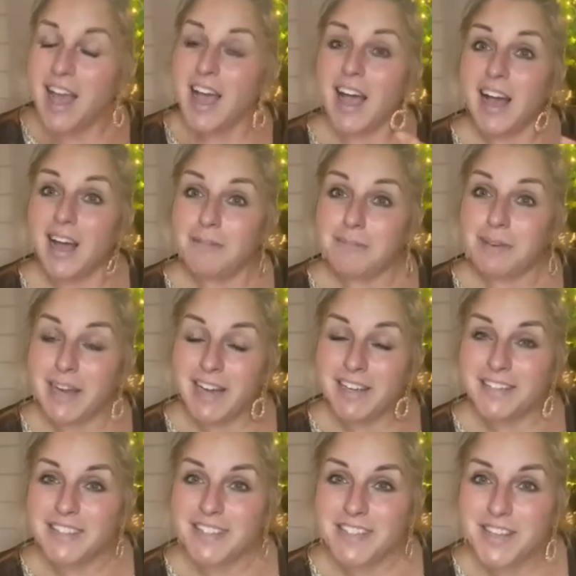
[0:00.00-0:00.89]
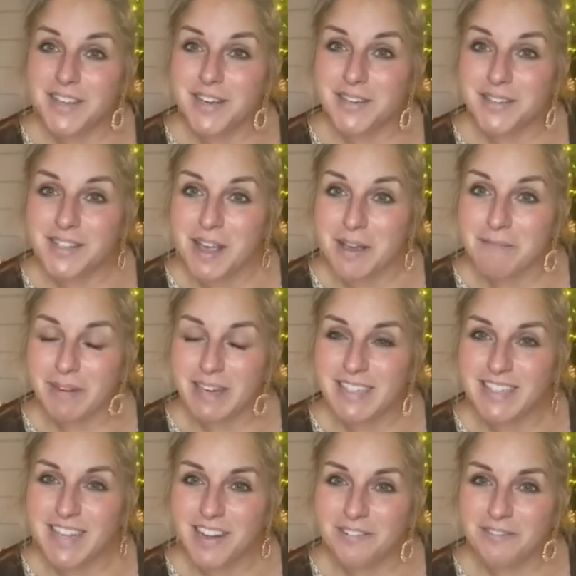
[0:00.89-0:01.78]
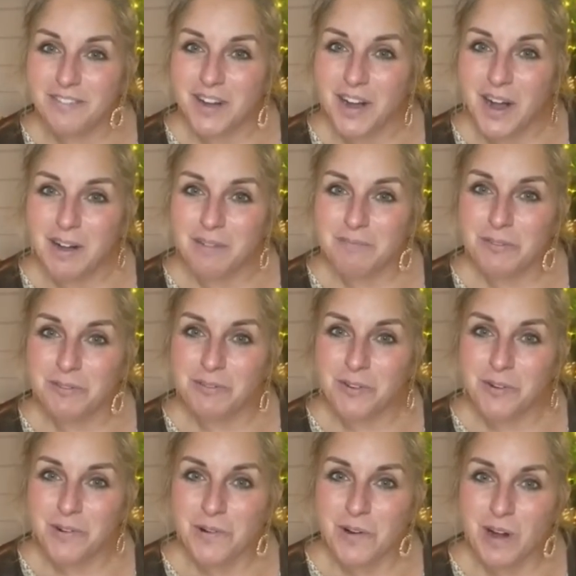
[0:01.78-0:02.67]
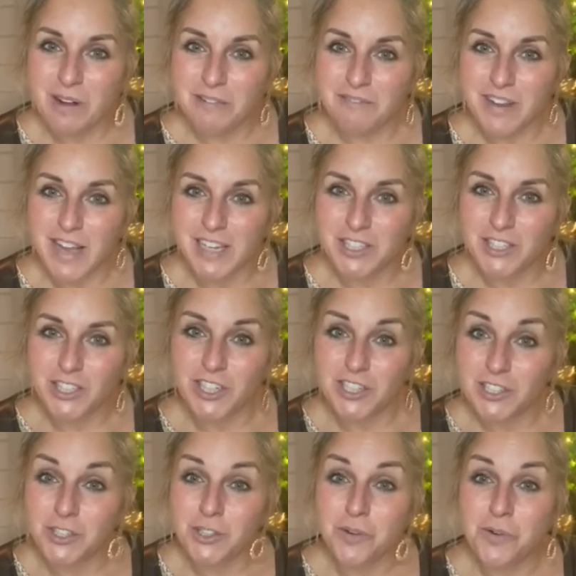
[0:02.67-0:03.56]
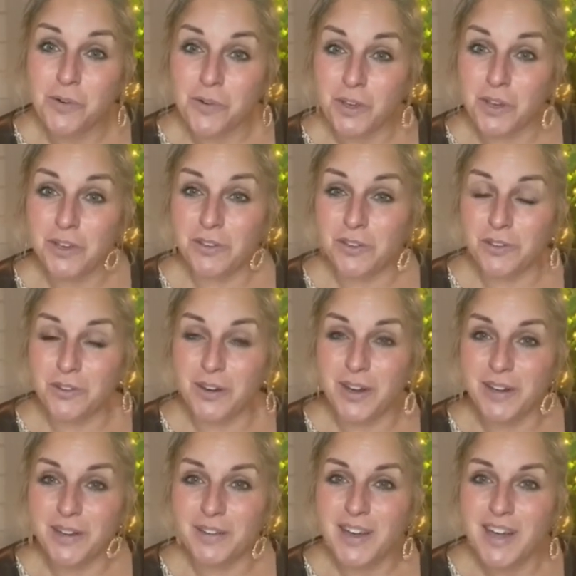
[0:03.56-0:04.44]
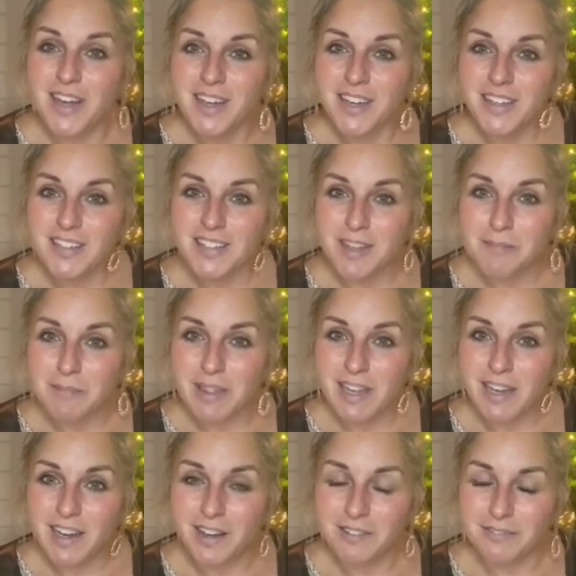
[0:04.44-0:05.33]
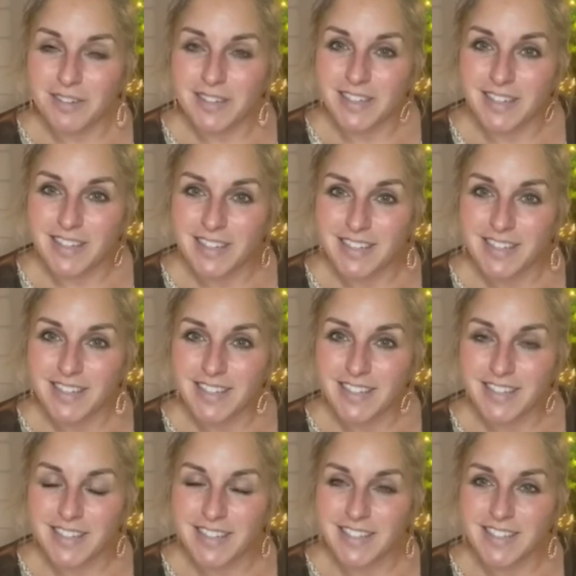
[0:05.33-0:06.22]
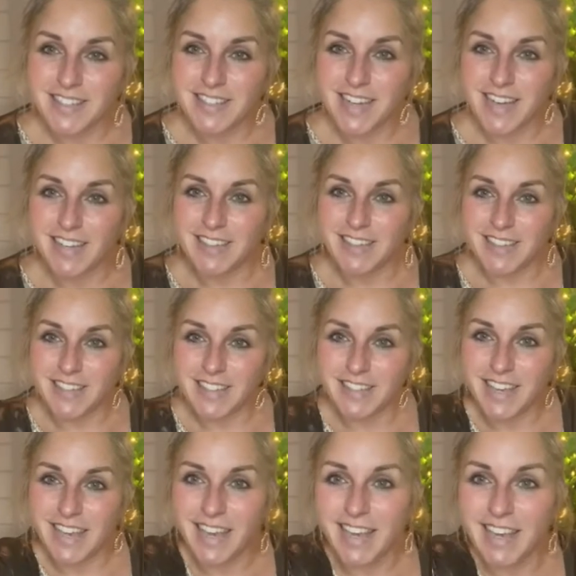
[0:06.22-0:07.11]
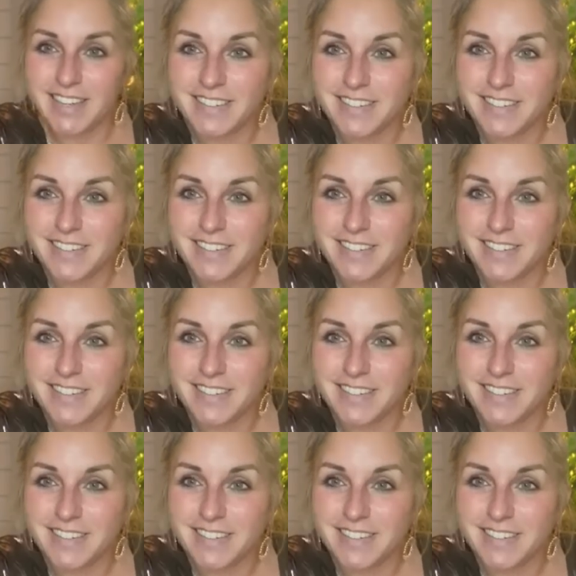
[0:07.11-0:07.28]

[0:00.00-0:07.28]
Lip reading: I'm going to set myself up for a facial and talk you through some of the loveliness that's inside this kit.